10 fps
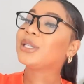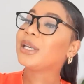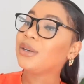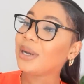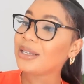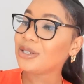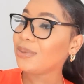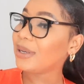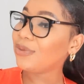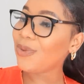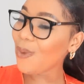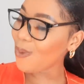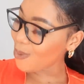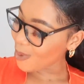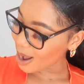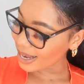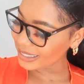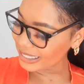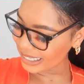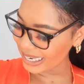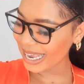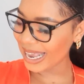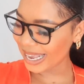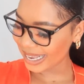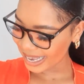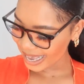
thank you guys so much for watching.